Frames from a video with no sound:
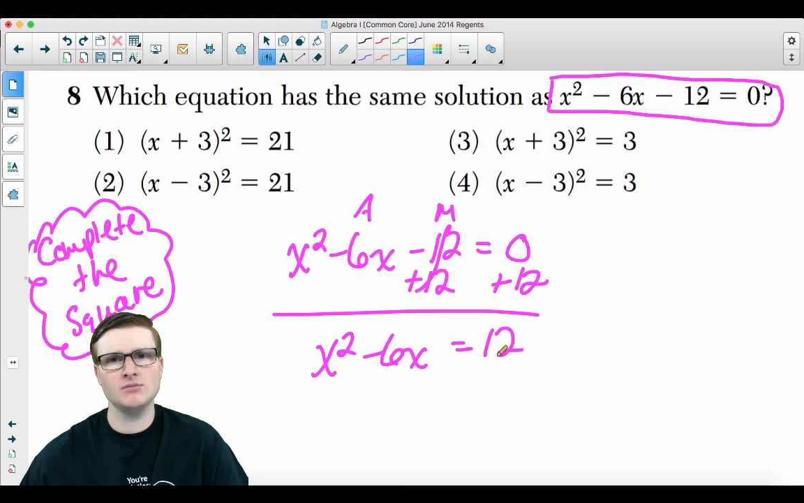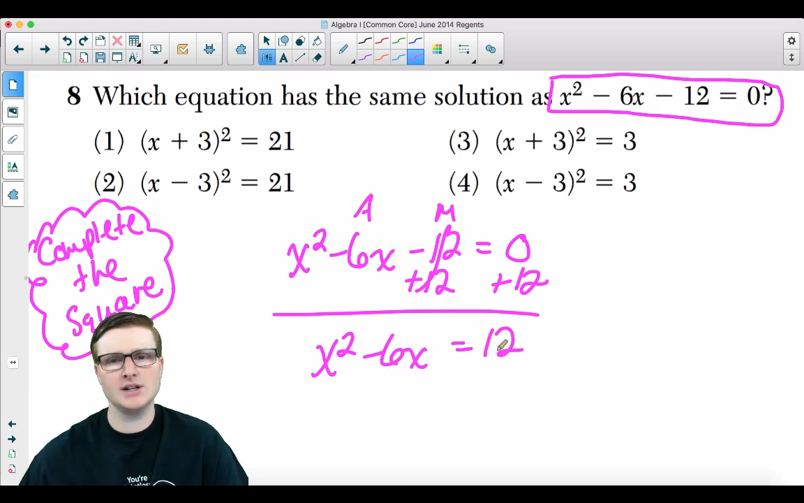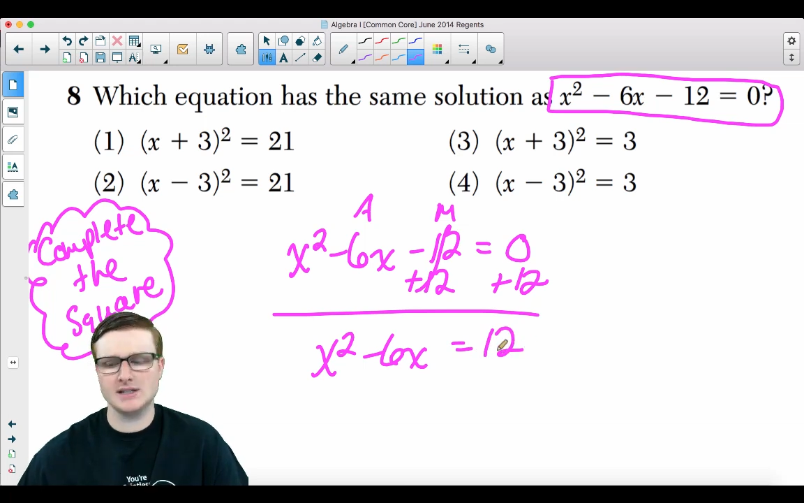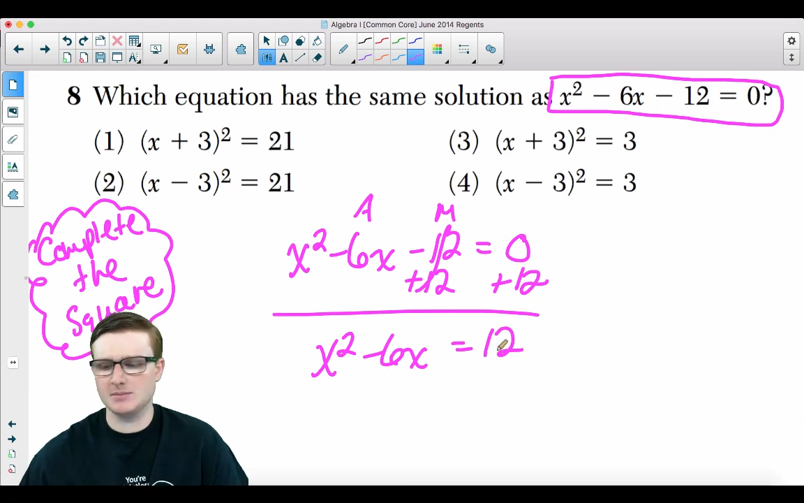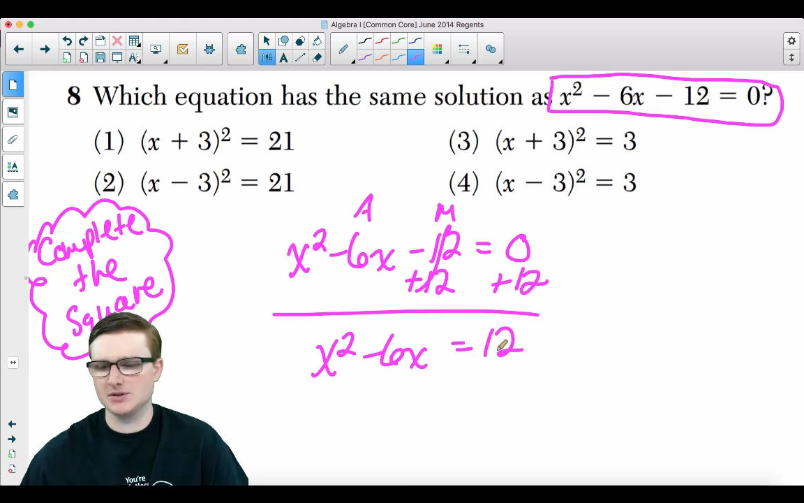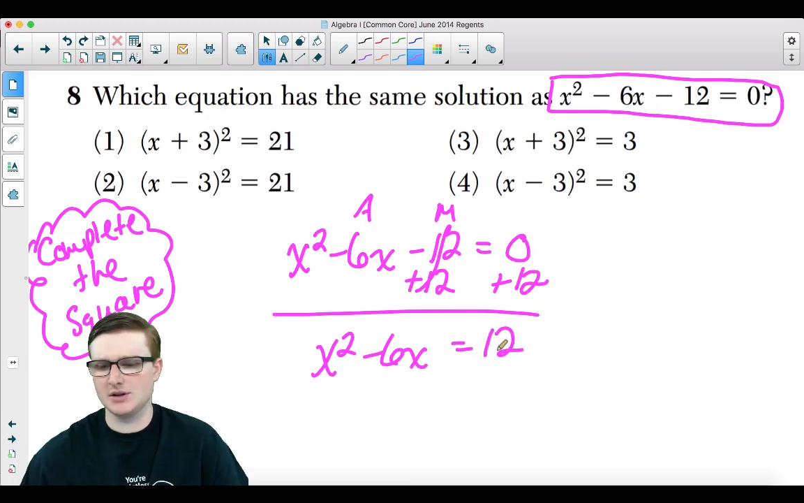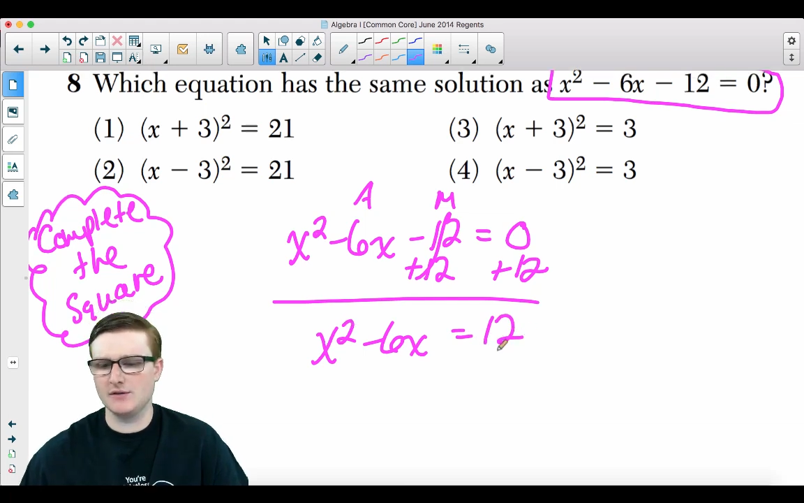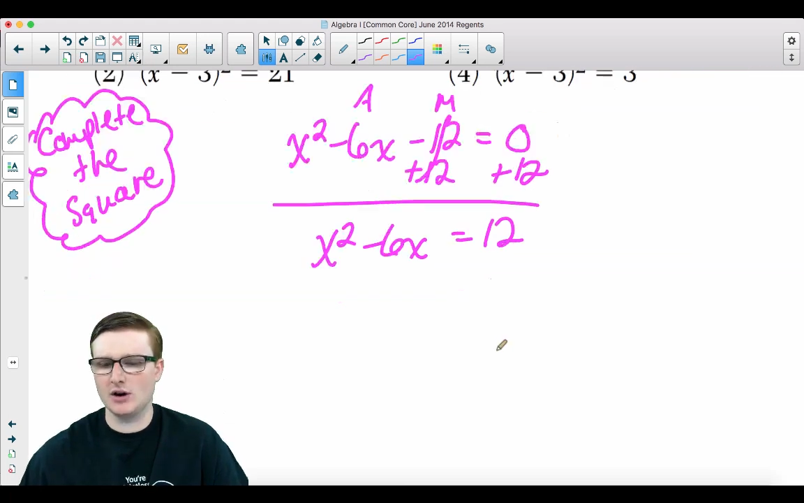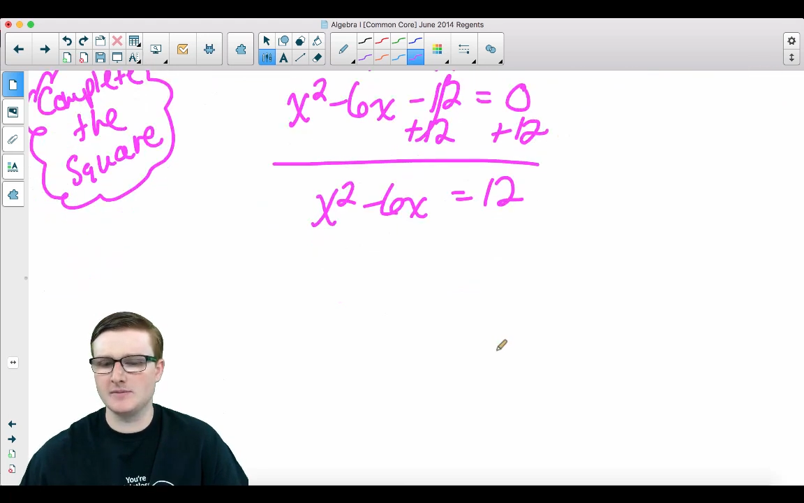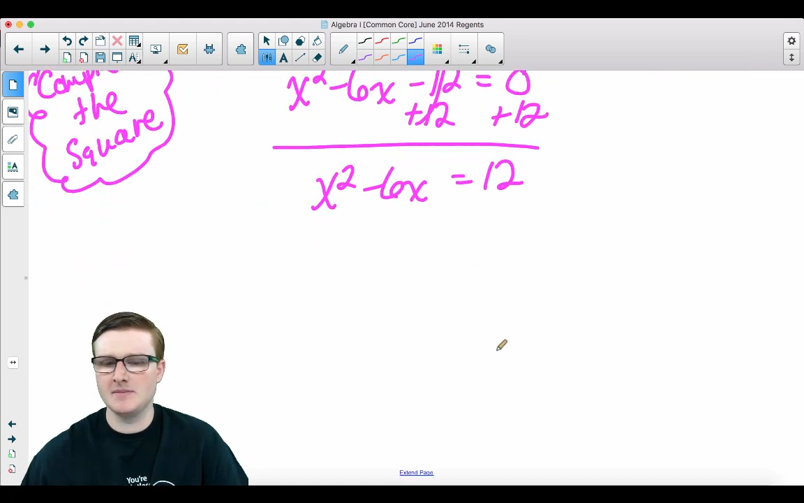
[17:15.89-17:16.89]
Pretty simple so
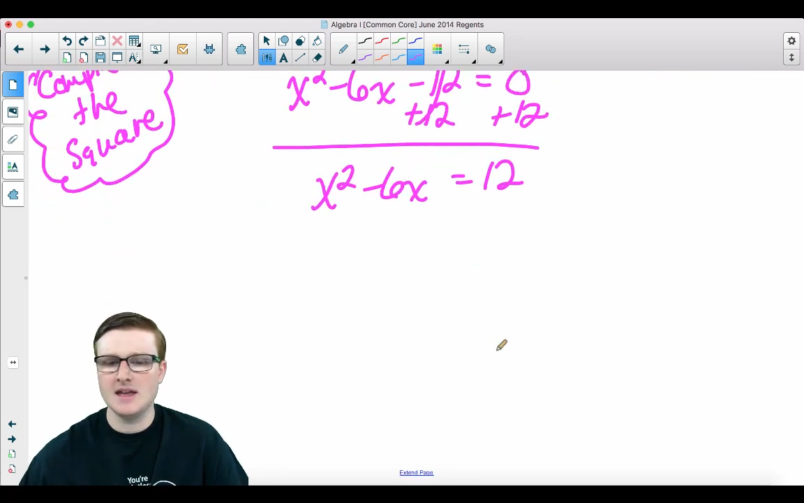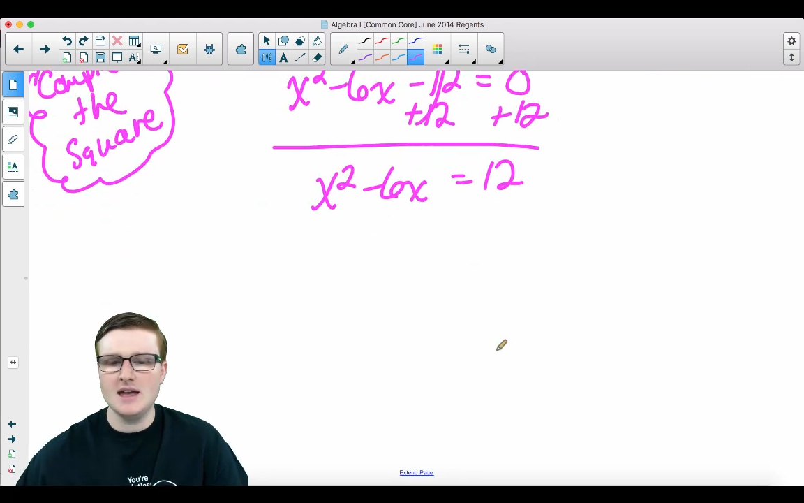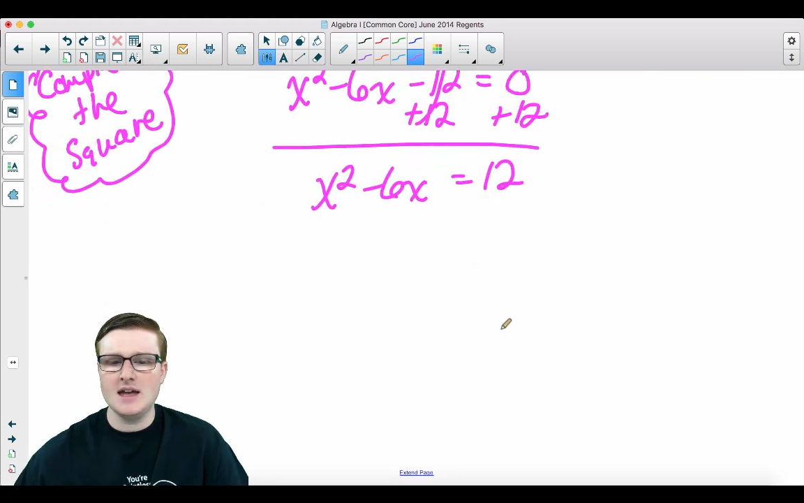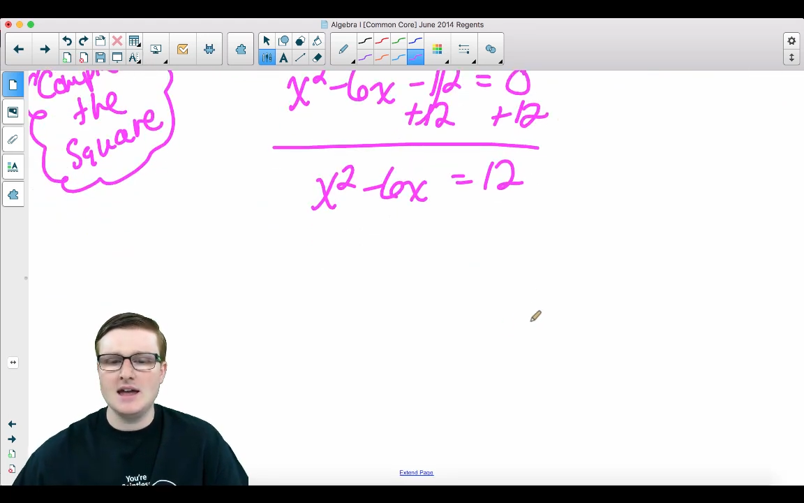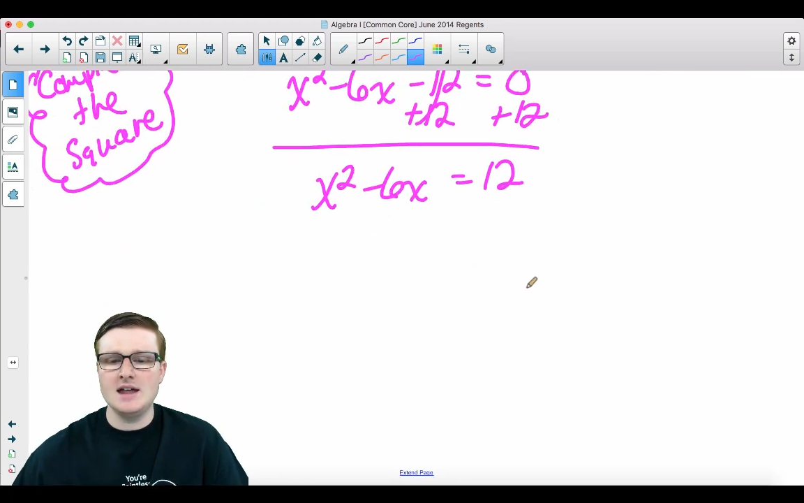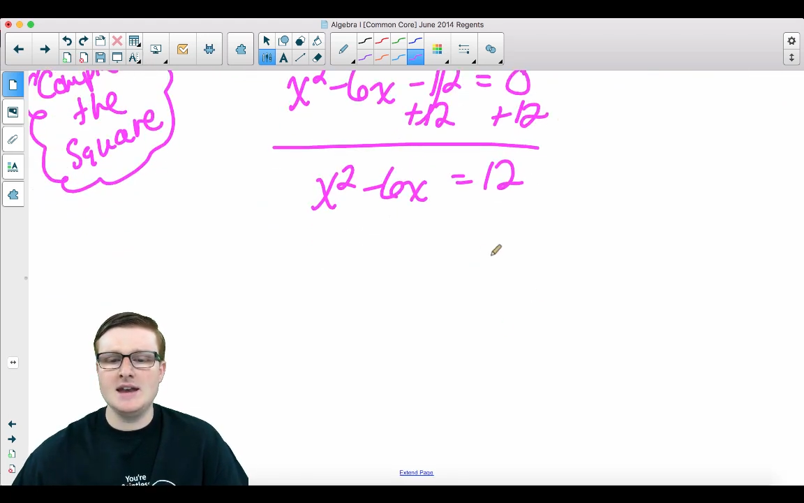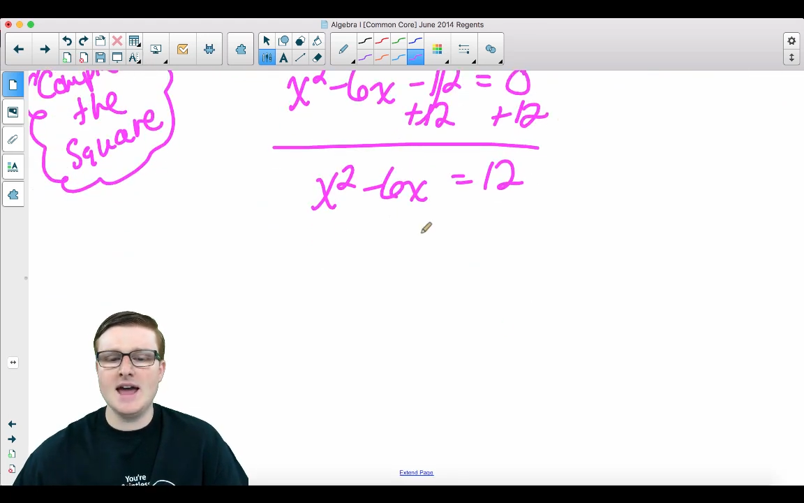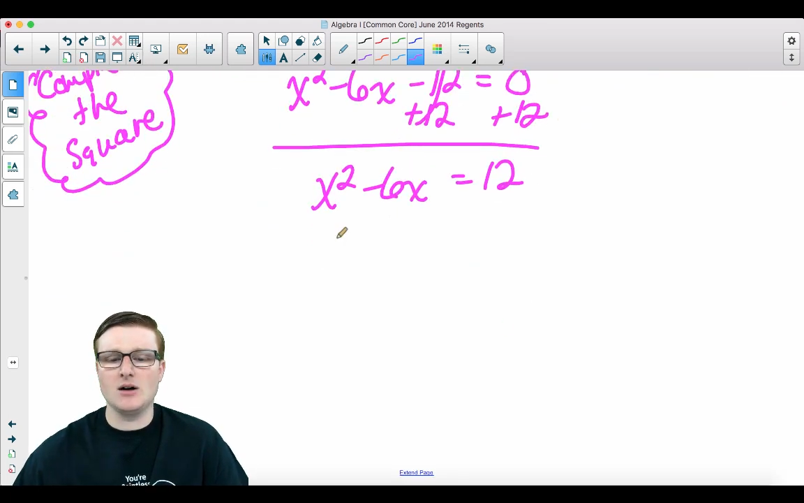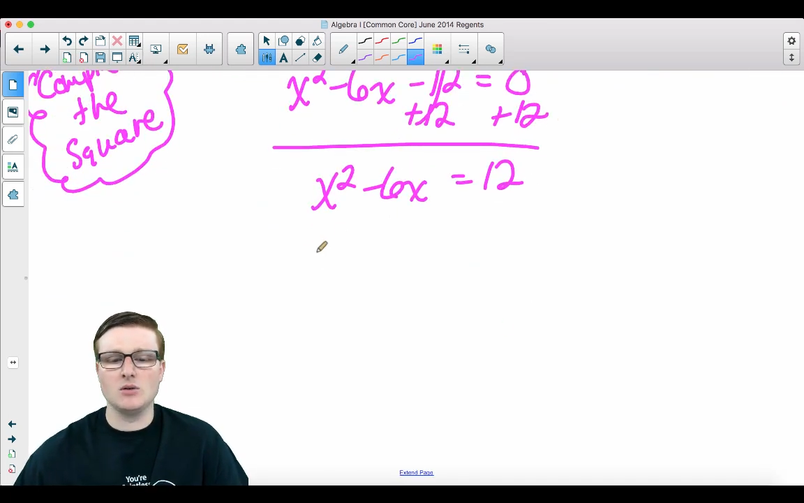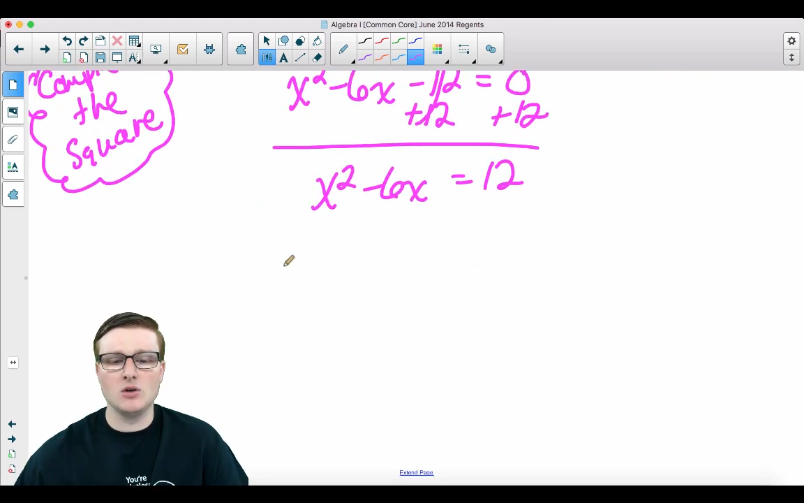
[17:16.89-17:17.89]
far.
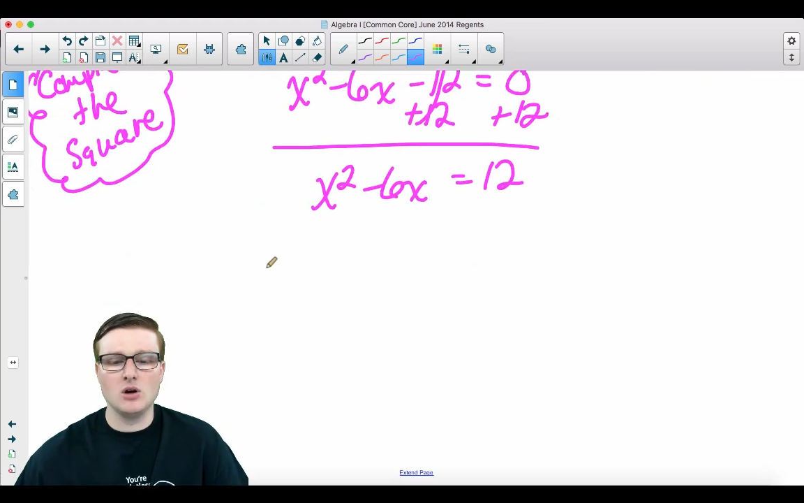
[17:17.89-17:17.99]
Now,